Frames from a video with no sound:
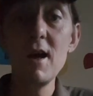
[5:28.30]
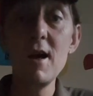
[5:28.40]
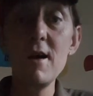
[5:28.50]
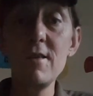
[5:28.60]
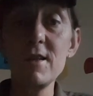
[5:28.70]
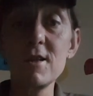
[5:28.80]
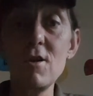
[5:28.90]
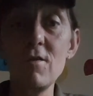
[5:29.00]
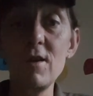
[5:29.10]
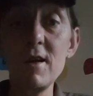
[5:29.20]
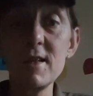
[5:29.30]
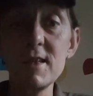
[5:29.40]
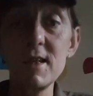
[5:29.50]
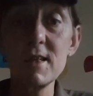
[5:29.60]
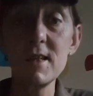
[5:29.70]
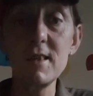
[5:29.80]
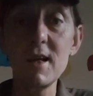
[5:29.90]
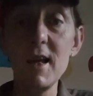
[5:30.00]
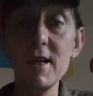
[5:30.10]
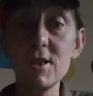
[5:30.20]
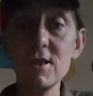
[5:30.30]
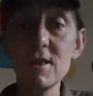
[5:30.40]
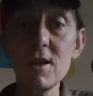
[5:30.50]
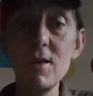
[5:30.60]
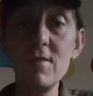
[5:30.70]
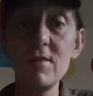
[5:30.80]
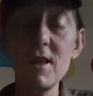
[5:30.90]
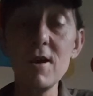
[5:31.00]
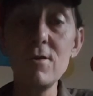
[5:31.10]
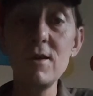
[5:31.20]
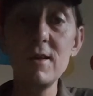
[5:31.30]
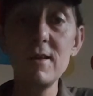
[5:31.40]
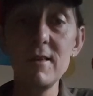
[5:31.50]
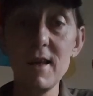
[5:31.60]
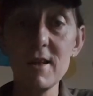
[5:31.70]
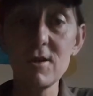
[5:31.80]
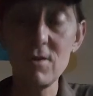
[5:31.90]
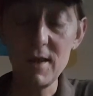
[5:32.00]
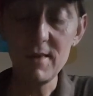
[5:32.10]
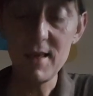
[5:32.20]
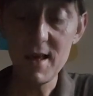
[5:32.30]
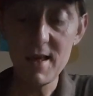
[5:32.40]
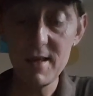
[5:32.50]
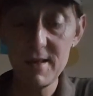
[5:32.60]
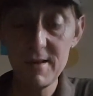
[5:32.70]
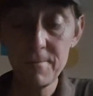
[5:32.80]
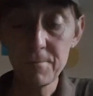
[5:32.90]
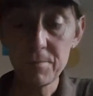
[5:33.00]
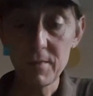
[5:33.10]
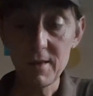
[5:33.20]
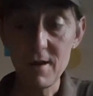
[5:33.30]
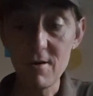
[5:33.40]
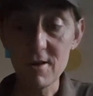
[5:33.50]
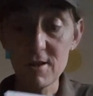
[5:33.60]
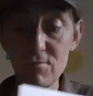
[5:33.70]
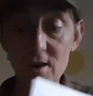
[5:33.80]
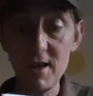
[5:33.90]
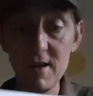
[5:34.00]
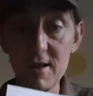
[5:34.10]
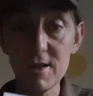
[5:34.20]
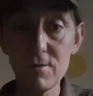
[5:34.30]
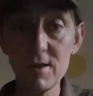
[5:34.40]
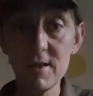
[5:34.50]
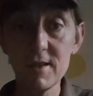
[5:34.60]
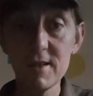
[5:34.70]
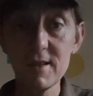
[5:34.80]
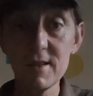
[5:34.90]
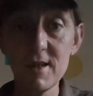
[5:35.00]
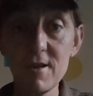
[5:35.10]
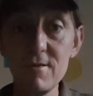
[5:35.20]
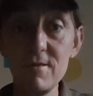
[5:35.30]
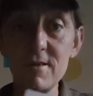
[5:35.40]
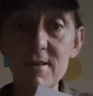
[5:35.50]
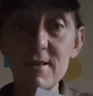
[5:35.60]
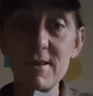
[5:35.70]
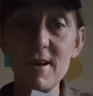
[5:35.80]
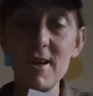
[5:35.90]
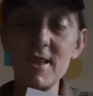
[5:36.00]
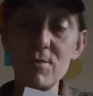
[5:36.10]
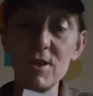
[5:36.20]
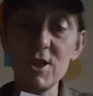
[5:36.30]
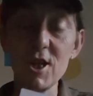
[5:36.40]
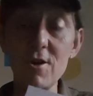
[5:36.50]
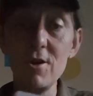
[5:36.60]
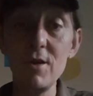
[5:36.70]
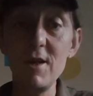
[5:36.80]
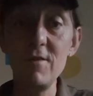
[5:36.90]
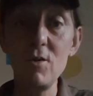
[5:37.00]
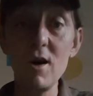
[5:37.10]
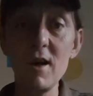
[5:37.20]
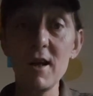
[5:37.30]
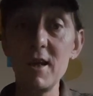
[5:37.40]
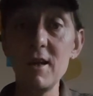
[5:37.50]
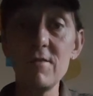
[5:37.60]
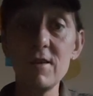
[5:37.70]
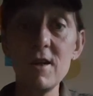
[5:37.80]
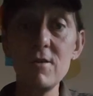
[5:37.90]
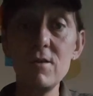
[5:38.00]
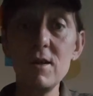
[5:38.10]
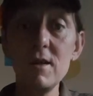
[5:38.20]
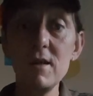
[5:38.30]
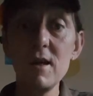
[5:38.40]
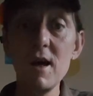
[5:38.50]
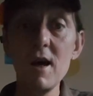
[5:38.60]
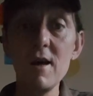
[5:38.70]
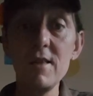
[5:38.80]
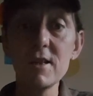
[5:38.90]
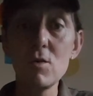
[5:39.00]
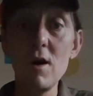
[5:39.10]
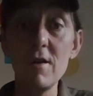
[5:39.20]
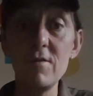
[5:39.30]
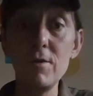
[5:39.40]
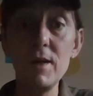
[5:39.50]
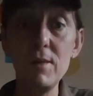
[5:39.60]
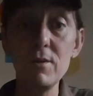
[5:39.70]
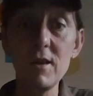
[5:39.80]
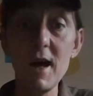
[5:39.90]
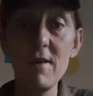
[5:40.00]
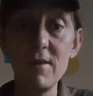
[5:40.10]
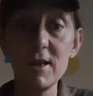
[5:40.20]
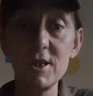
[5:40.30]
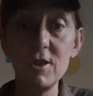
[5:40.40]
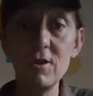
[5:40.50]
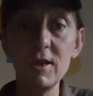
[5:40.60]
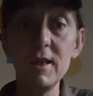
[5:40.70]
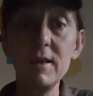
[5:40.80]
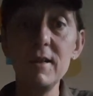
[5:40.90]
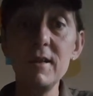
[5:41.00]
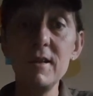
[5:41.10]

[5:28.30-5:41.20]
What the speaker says: of nice things in the collection, so even though that's not in there, there are some really nice ones. So I did want to show you, and if you are lucky enough, I know there's quite a few people that have actually got it,